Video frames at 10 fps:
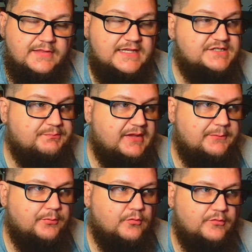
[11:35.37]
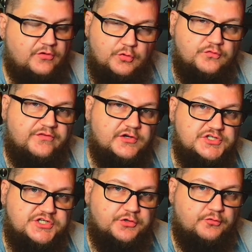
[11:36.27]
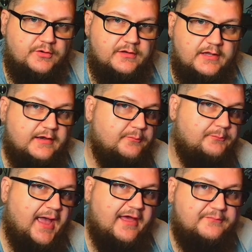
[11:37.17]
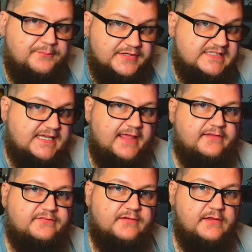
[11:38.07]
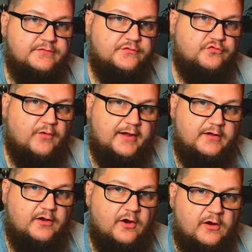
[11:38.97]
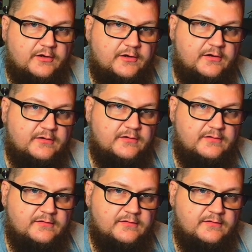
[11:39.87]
These people use their children and their bad mistakes to try to garner